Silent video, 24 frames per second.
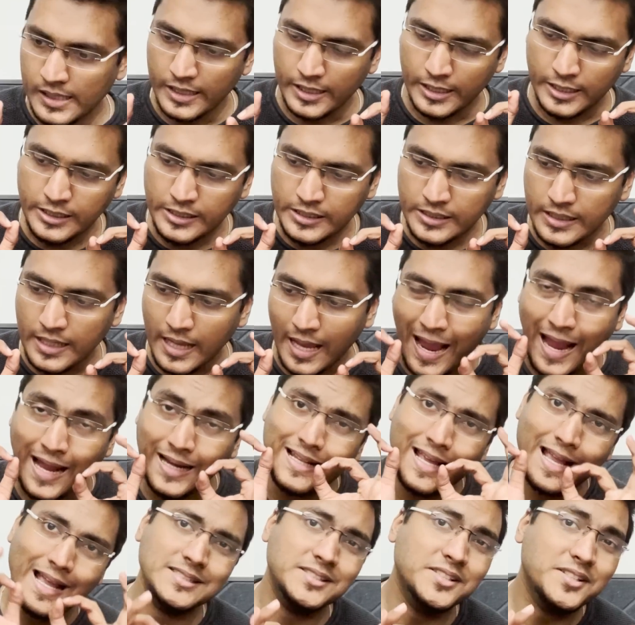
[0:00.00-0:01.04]

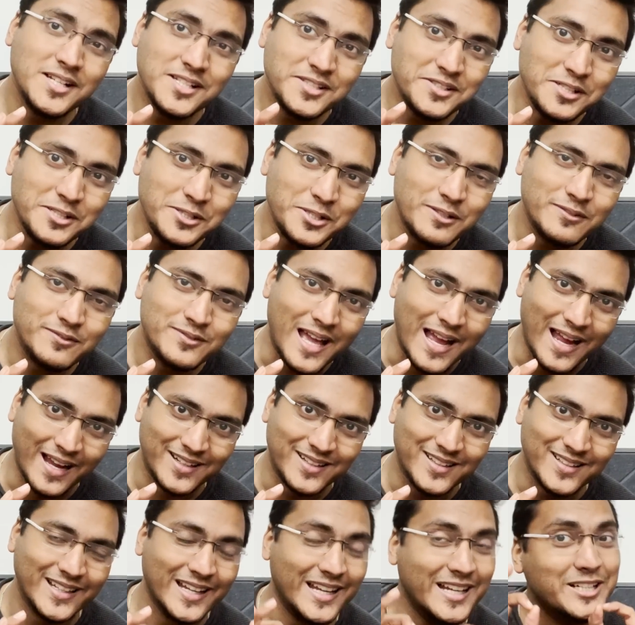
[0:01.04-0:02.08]
And as a result of
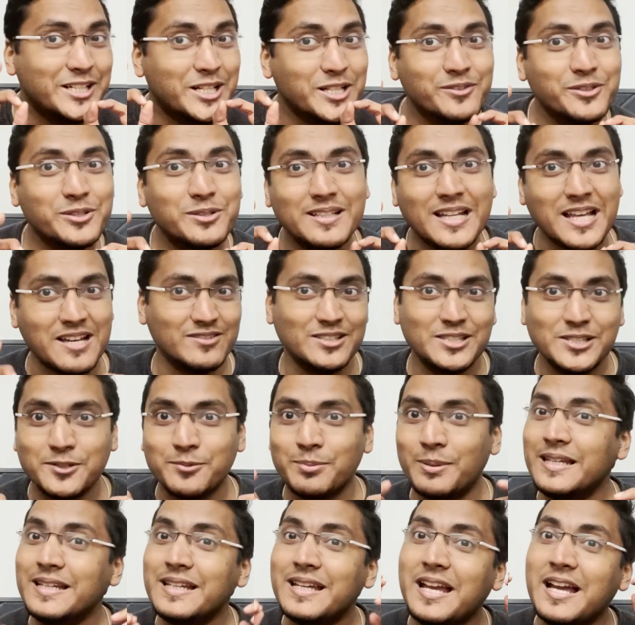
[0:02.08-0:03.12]
that, interview levels
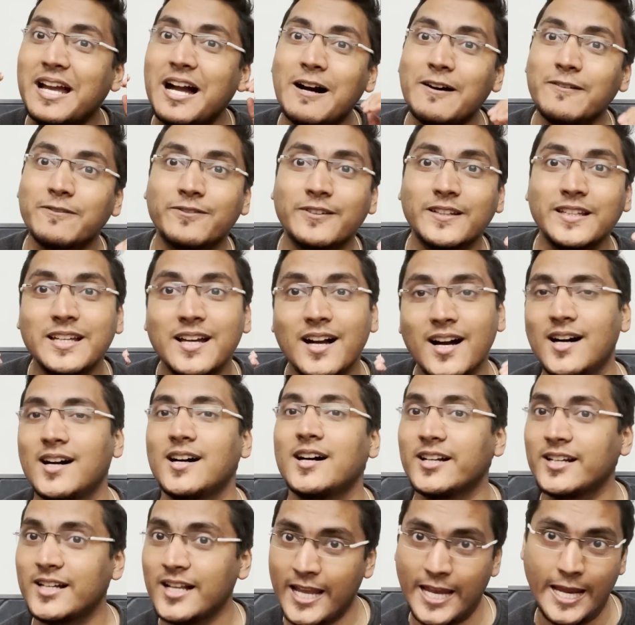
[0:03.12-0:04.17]
bhi kafi
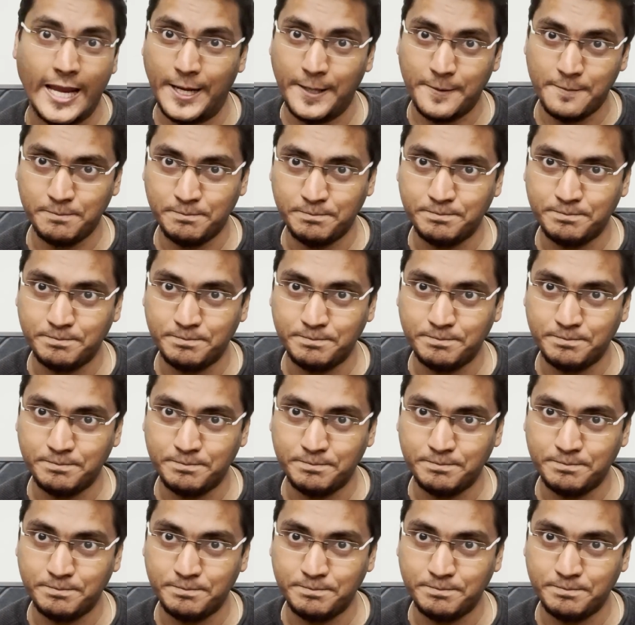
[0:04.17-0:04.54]
hard hai.